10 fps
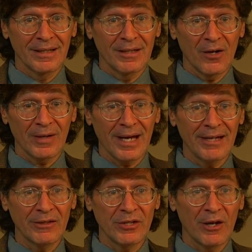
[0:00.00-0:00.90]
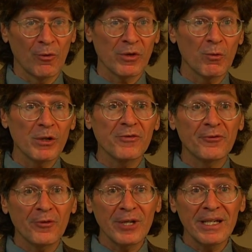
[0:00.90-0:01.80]
Okay, you know, w- was
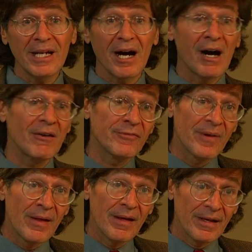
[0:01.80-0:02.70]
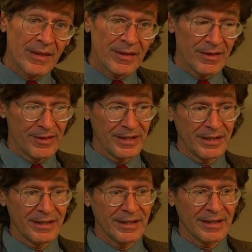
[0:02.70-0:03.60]
free of
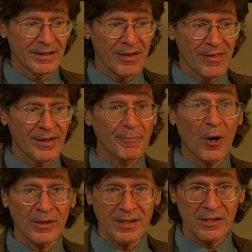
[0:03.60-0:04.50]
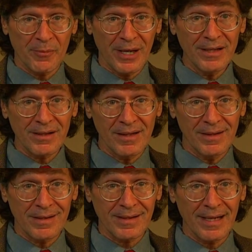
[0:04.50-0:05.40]
the the participation, in
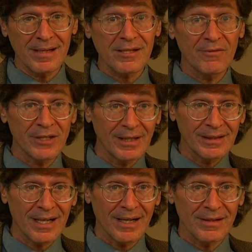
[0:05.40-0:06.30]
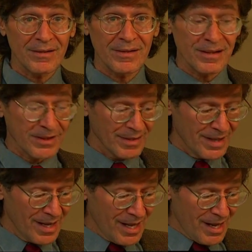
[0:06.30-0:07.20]
this case, of the unconscious.
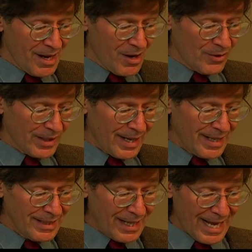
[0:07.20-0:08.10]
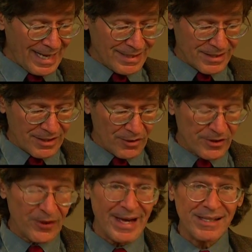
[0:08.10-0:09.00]
Okay, and so
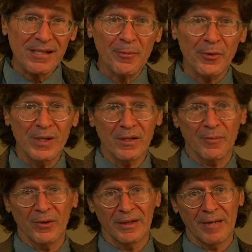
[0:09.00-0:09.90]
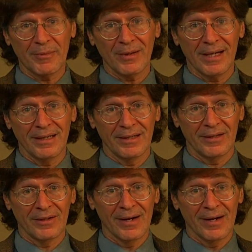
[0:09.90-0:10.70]
so that's the principle at play here,